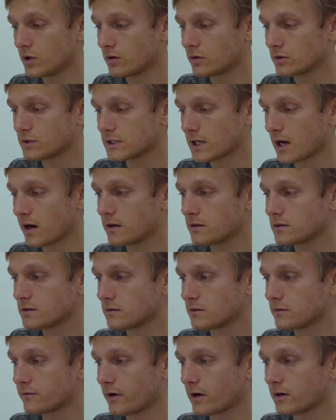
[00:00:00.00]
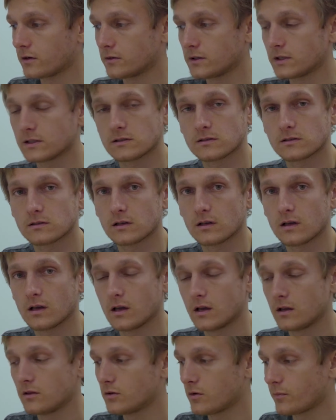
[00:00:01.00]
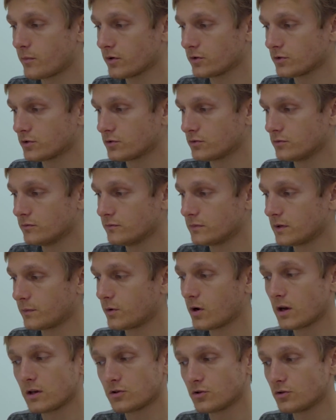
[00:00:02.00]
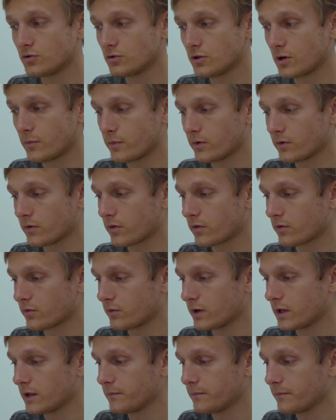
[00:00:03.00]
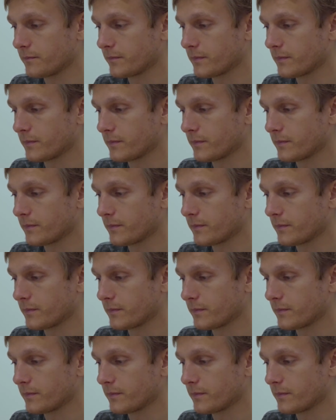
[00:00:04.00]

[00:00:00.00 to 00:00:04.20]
signs, it found out it's number 2. I'm going to do number 3.